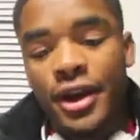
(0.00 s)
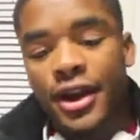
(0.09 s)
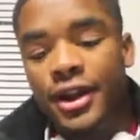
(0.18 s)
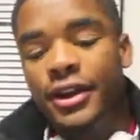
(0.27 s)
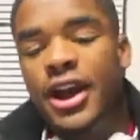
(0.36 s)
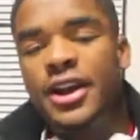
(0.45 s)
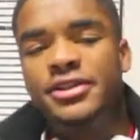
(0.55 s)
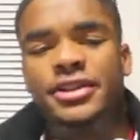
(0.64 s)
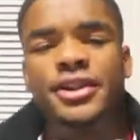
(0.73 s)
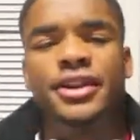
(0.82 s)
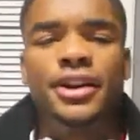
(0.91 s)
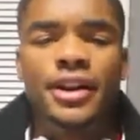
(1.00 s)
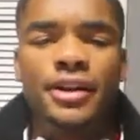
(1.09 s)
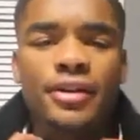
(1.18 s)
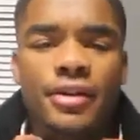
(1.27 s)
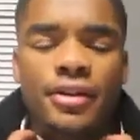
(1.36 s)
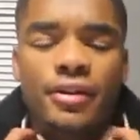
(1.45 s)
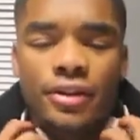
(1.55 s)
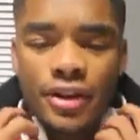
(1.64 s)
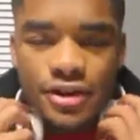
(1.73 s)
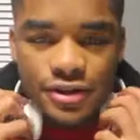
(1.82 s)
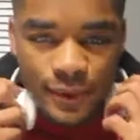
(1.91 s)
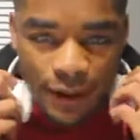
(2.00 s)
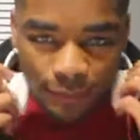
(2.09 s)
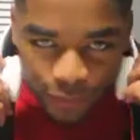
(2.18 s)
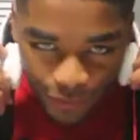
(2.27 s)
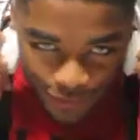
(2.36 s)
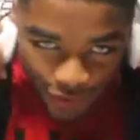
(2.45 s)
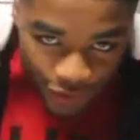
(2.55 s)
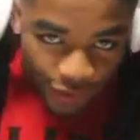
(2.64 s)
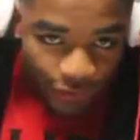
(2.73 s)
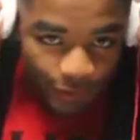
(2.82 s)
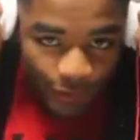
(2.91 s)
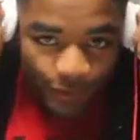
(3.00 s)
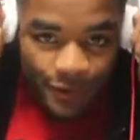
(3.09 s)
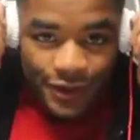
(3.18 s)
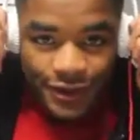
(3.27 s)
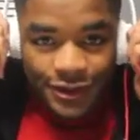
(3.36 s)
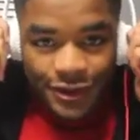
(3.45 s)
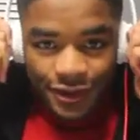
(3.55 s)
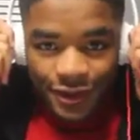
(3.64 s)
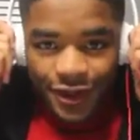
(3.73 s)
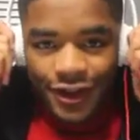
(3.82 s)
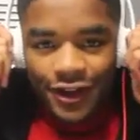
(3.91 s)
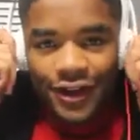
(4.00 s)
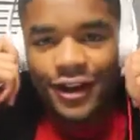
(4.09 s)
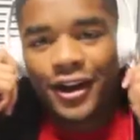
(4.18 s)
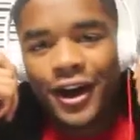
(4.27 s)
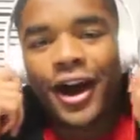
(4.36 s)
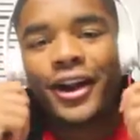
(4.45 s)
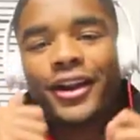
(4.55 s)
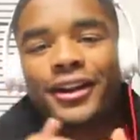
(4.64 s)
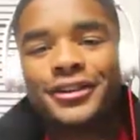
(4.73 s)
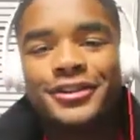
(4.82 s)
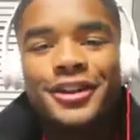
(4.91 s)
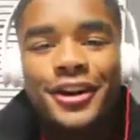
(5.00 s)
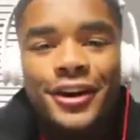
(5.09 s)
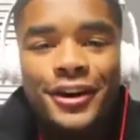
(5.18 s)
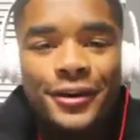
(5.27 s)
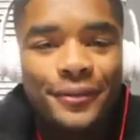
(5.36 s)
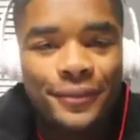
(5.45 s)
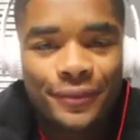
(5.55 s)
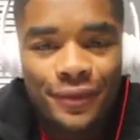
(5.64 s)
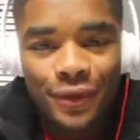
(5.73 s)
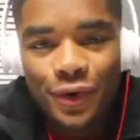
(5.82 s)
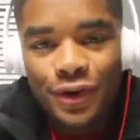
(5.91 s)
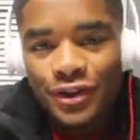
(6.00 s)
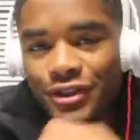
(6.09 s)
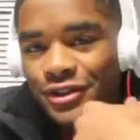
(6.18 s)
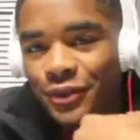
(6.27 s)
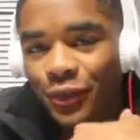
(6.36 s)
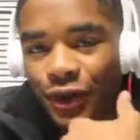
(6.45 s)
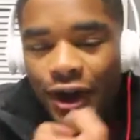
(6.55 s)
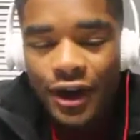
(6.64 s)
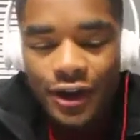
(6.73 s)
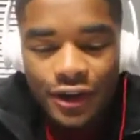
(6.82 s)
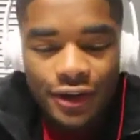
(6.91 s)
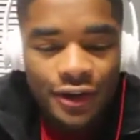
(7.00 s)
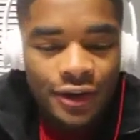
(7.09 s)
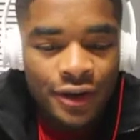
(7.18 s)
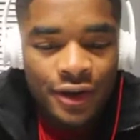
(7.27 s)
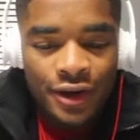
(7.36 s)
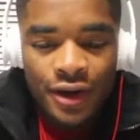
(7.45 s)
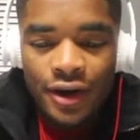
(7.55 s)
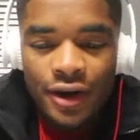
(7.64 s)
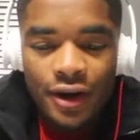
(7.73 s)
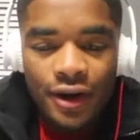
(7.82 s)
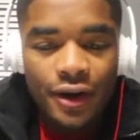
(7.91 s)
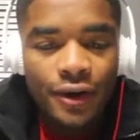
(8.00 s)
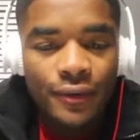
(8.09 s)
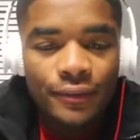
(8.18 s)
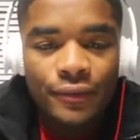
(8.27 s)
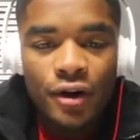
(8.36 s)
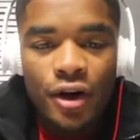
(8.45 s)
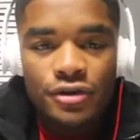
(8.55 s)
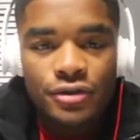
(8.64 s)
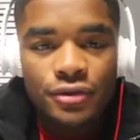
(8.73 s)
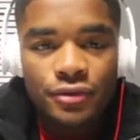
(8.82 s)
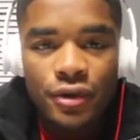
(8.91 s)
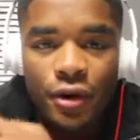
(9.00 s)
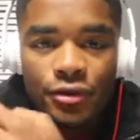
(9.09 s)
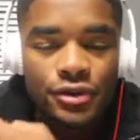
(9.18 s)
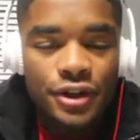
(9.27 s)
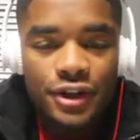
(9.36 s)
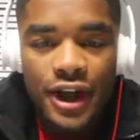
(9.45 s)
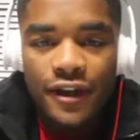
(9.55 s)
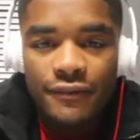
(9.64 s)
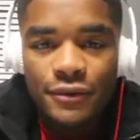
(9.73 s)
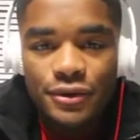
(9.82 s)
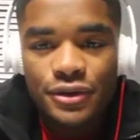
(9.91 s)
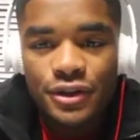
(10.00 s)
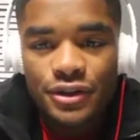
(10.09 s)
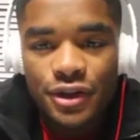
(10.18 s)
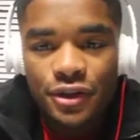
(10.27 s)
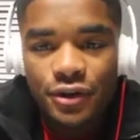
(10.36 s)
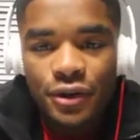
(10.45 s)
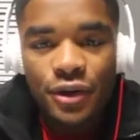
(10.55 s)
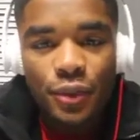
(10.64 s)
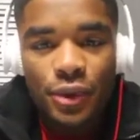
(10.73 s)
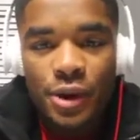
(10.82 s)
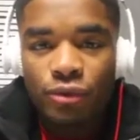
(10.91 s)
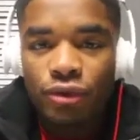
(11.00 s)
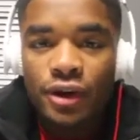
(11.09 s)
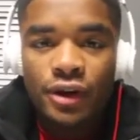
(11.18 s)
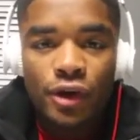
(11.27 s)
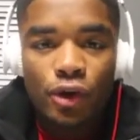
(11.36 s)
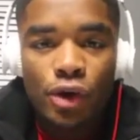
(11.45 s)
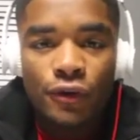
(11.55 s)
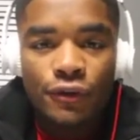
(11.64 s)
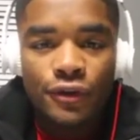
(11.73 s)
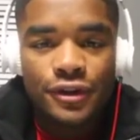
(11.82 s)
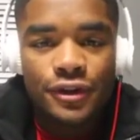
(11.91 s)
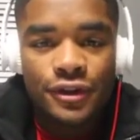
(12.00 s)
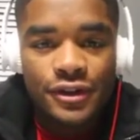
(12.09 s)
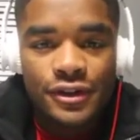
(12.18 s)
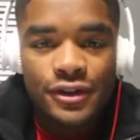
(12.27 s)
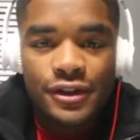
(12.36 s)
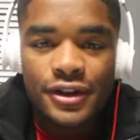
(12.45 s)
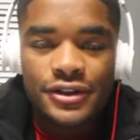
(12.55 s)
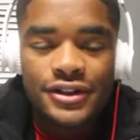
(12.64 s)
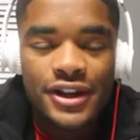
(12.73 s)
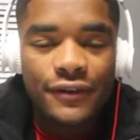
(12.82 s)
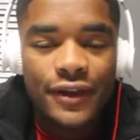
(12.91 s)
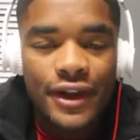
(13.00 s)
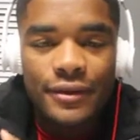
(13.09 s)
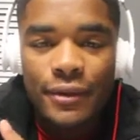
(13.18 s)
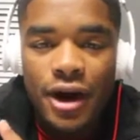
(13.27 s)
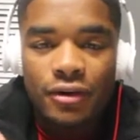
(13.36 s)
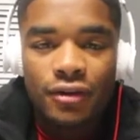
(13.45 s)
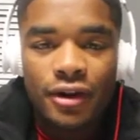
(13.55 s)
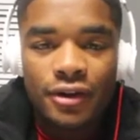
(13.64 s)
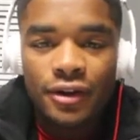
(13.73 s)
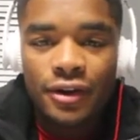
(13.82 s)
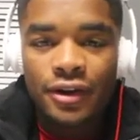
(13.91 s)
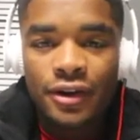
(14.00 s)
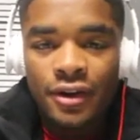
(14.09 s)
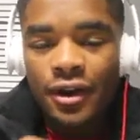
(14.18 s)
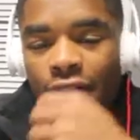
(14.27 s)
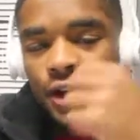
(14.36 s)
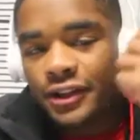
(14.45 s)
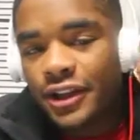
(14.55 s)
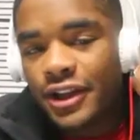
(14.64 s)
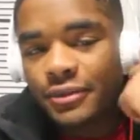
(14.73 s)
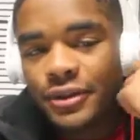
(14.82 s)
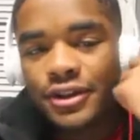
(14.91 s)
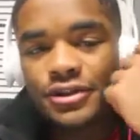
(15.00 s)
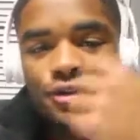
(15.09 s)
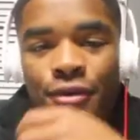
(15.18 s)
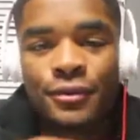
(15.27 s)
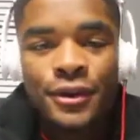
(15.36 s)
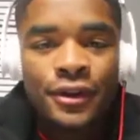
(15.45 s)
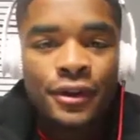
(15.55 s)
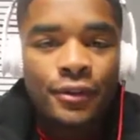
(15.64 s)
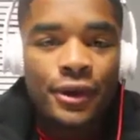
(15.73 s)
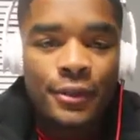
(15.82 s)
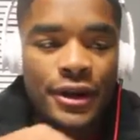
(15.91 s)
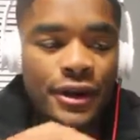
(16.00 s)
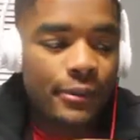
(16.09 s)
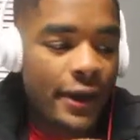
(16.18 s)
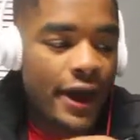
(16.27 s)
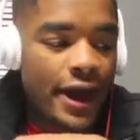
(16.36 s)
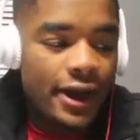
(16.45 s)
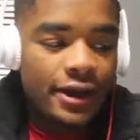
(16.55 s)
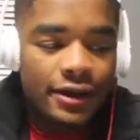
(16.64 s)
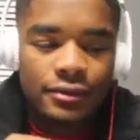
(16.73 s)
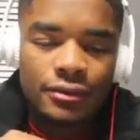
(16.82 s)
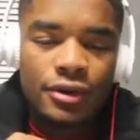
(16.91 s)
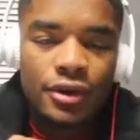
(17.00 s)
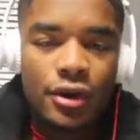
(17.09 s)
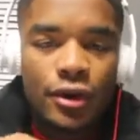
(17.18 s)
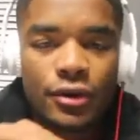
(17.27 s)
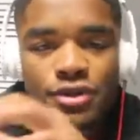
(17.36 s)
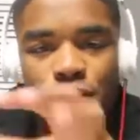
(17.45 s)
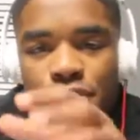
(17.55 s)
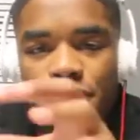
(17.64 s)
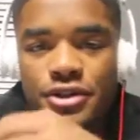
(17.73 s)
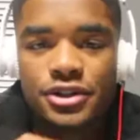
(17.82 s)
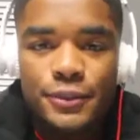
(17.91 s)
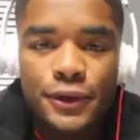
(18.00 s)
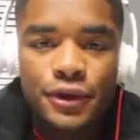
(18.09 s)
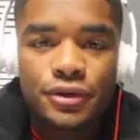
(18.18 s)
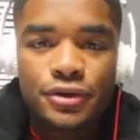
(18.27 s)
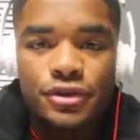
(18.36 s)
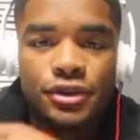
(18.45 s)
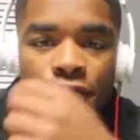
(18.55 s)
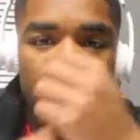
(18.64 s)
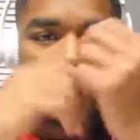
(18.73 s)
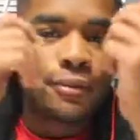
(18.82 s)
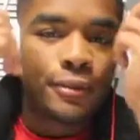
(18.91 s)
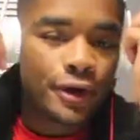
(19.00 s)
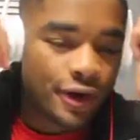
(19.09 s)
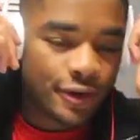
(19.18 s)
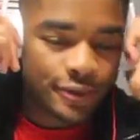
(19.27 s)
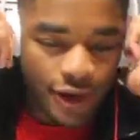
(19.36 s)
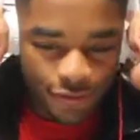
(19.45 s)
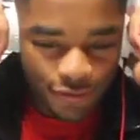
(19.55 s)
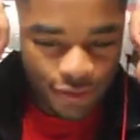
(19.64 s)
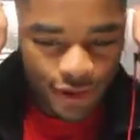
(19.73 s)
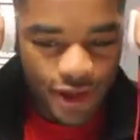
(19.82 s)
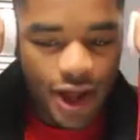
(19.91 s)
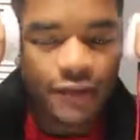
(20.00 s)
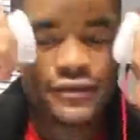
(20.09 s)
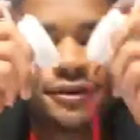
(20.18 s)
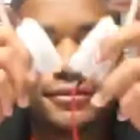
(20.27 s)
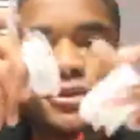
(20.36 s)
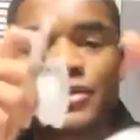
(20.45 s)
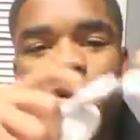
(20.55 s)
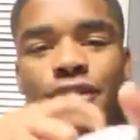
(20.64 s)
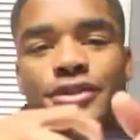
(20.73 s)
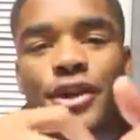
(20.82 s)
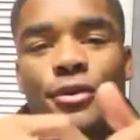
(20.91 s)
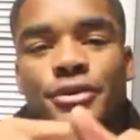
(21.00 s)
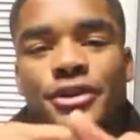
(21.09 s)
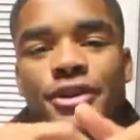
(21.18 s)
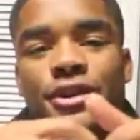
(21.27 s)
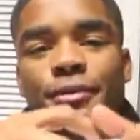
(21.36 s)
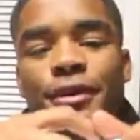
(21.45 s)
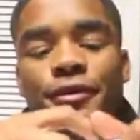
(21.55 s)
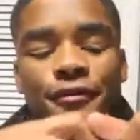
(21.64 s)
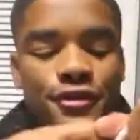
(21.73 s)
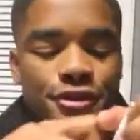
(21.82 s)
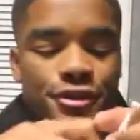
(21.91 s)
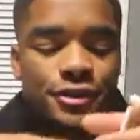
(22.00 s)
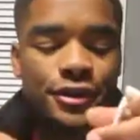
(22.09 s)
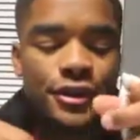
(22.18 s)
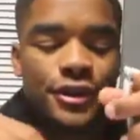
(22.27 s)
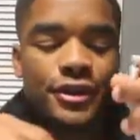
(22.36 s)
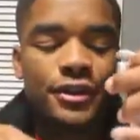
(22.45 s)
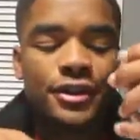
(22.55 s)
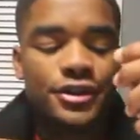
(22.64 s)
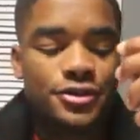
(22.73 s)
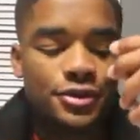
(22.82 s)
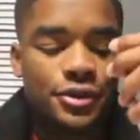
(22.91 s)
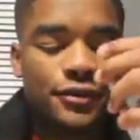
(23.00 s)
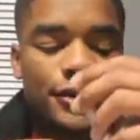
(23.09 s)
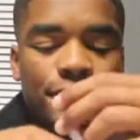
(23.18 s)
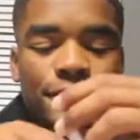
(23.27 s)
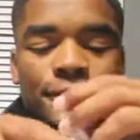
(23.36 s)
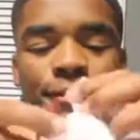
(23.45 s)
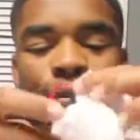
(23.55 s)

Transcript: And lastly, these bad boys here, my Beats. I like to um, wear these to work out in. Um, also, always good to have music. So when I'm running or going for seven, eight mile run. I like to keep these on me. I'm hitting the bag, go up, switch it to speakers. But um, definitely having some music is always good and beneficial. Get you in the rhythm.